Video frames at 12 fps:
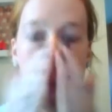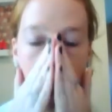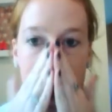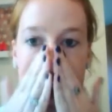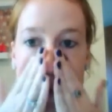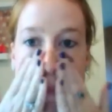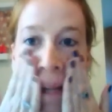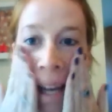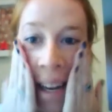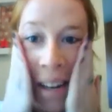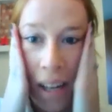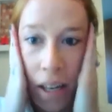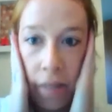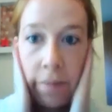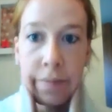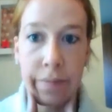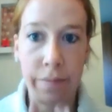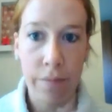It's blended.
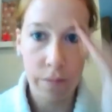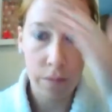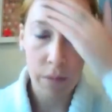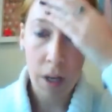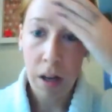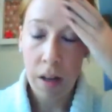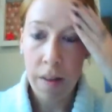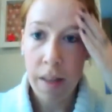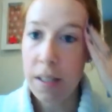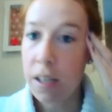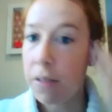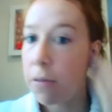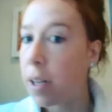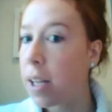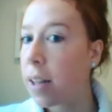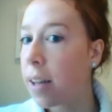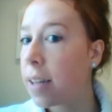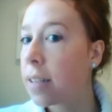This stuff really
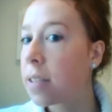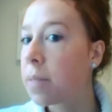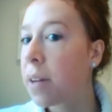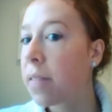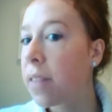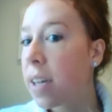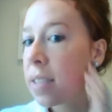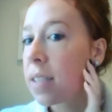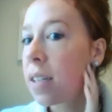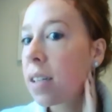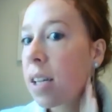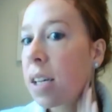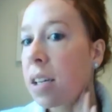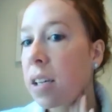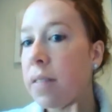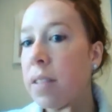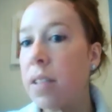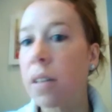lightens my face and it like
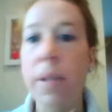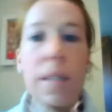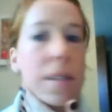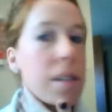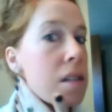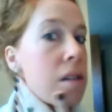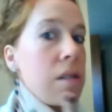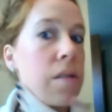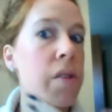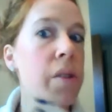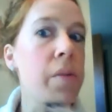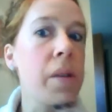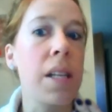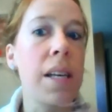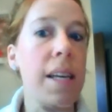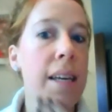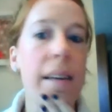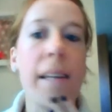evens out my skin tone, so I really
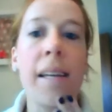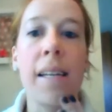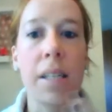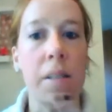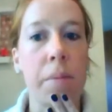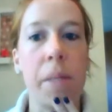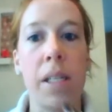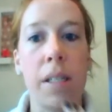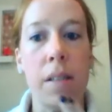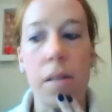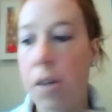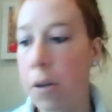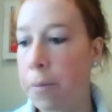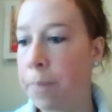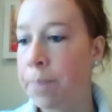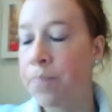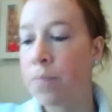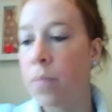like it, and it gives me a nice glow.
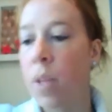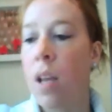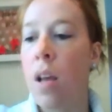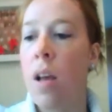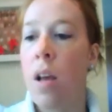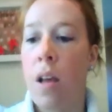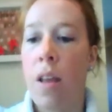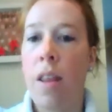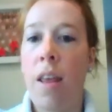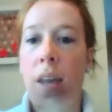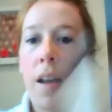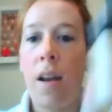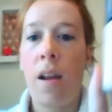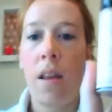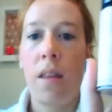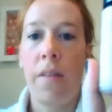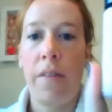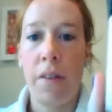Then
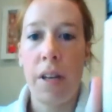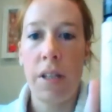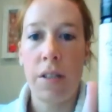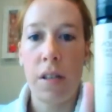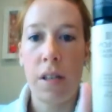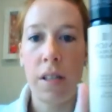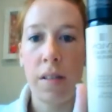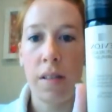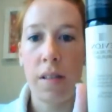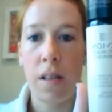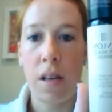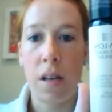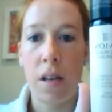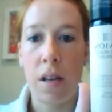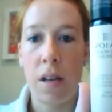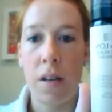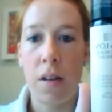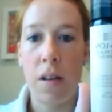the foundation, this is
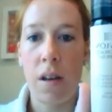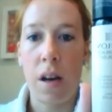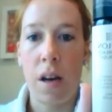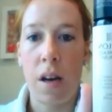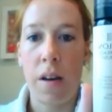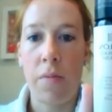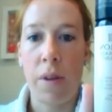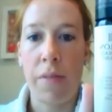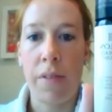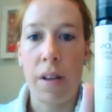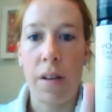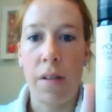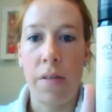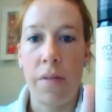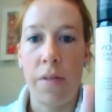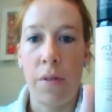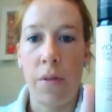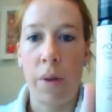the Revlon
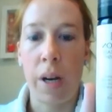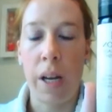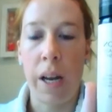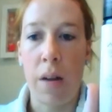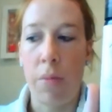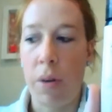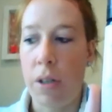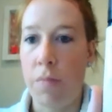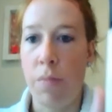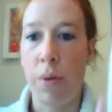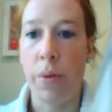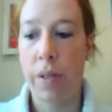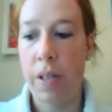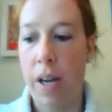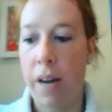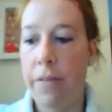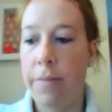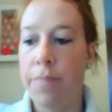Photo Ready Airbrush Mousse stuff.